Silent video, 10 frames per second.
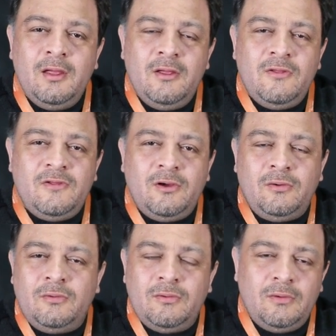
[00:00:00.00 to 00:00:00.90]

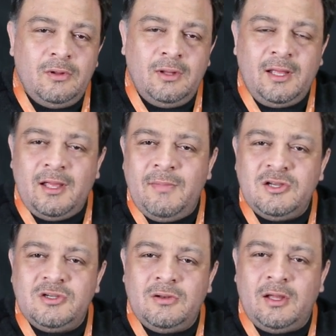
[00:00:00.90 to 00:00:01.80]
So, like I
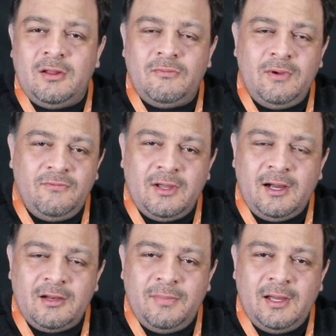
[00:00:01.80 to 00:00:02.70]
mentioned, uh, we've
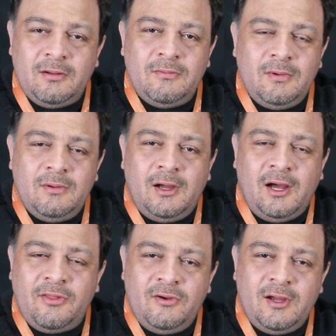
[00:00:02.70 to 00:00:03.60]
talked about
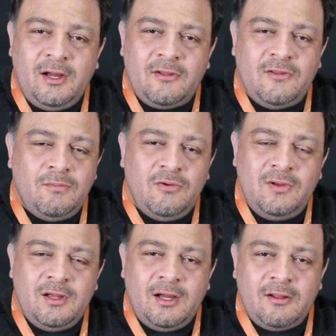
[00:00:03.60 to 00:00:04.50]
author talks and movie
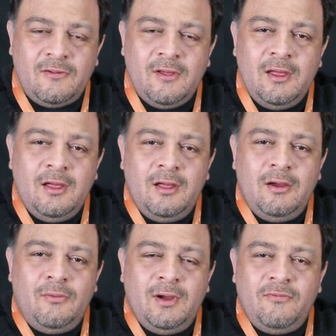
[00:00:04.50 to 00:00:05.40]
talks.
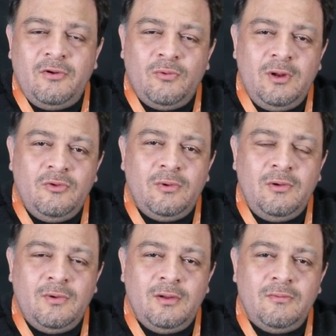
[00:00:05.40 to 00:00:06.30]
Well, for
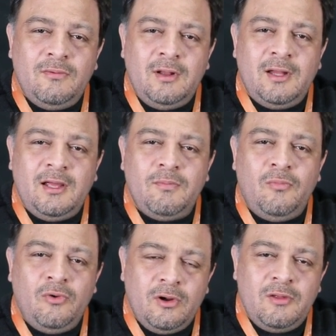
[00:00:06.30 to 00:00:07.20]
2021, we'd like
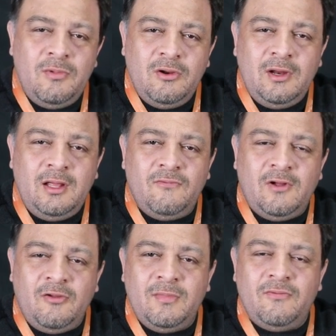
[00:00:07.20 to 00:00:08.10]
more community
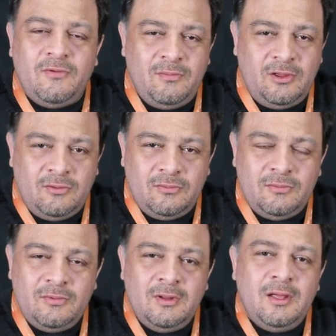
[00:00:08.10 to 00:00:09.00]
involvement from you.
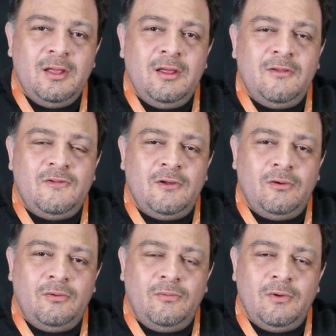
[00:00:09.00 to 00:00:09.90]
So
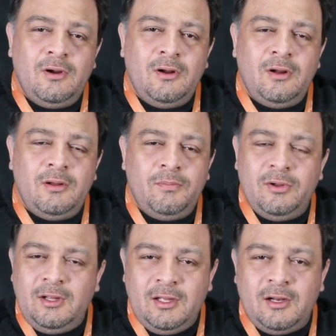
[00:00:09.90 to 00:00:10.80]
we're
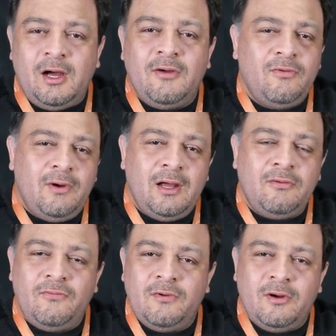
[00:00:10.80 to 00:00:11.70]
putting an offer
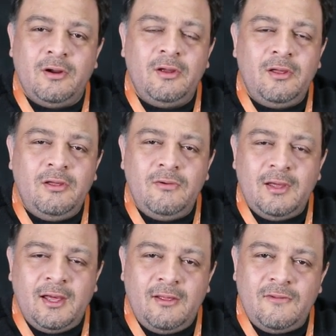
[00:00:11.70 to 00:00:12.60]
out for you
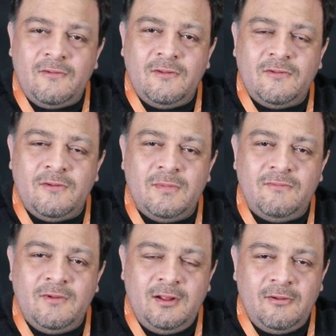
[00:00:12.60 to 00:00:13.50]
guys to submit
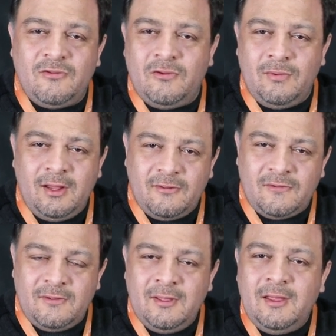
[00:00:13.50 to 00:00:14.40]
videos
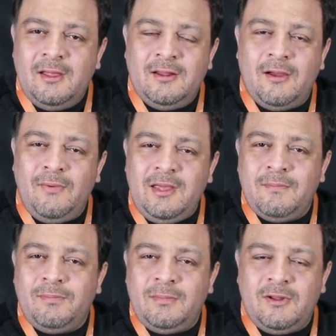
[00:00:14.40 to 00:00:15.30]
us that we
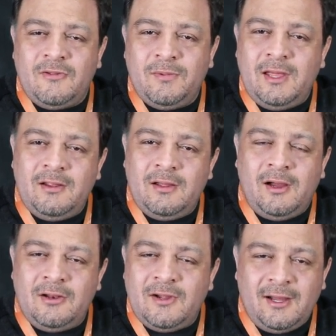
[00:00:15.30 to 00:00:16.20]
can display
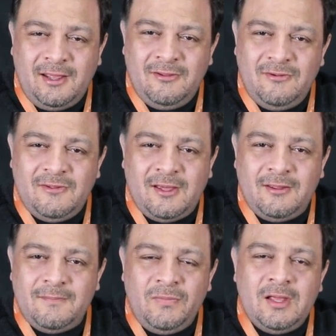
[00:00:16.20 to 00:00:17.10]
on Talking Tuesday.
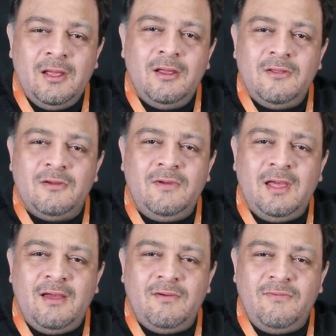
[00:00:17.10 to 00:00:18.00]
So
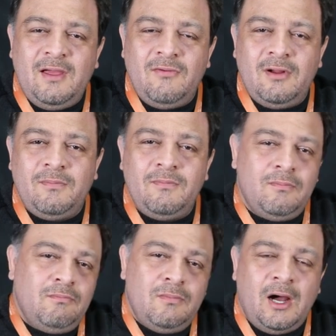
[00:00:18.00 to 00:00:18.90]
have a favorite
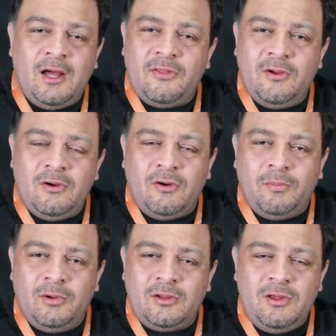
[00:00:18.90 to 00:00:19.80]
author or
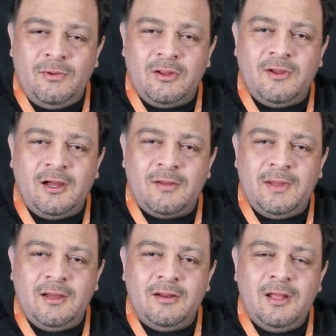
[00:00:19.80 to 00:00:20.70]
book you want to talk
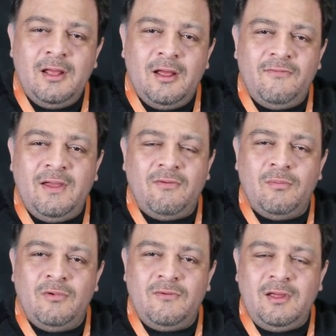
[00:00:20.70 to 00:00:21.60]
about, a favorite
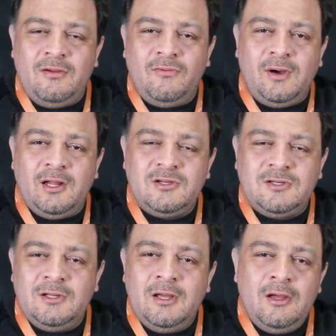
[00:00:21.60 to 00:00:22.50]
movie you've watched,
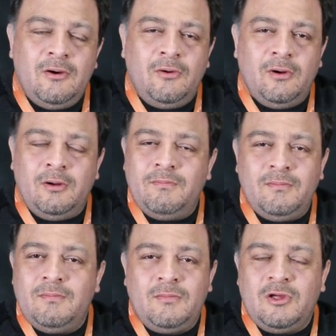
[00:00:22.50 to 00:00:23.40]
or
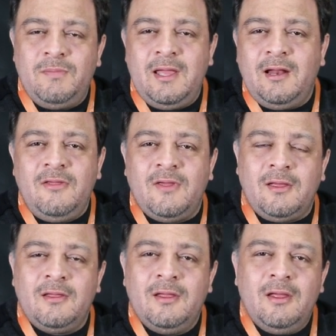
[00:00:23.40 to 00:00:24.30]
could be
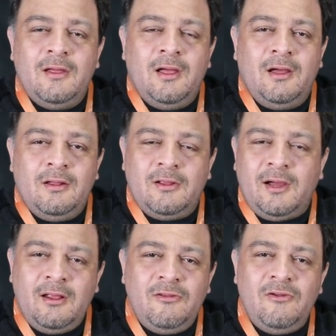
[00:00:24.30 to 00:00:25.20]
anything.
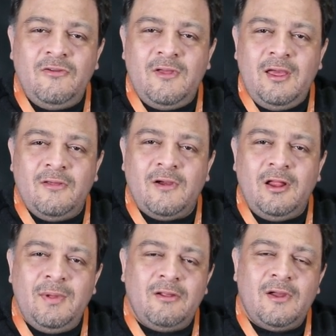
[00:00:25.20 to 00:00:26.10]
Talking Tuesday is all
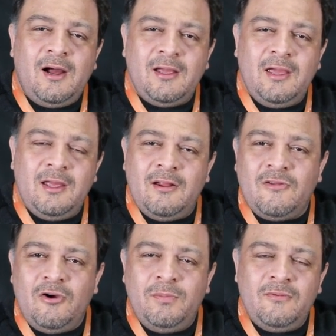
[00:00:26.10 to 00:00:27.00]
about talking and it's
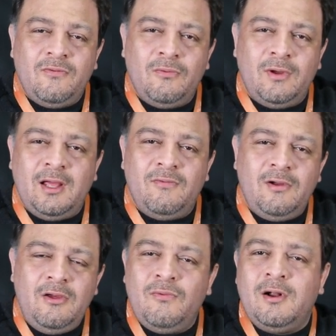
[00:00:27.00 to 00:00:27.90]
open for whatever
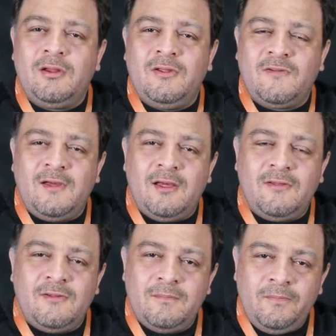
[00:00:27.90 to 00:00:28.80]
you want to discuss.